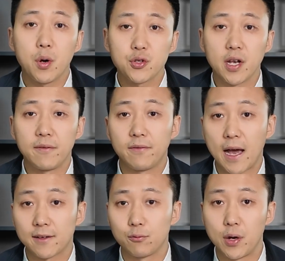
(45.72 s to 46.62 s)
the most
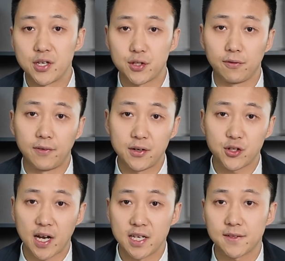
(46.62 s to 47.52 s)
effective ways to find
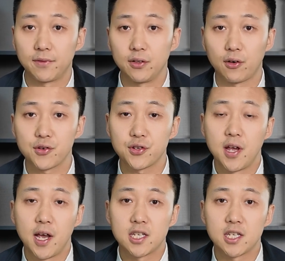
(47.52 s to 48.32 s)
Chinese vendors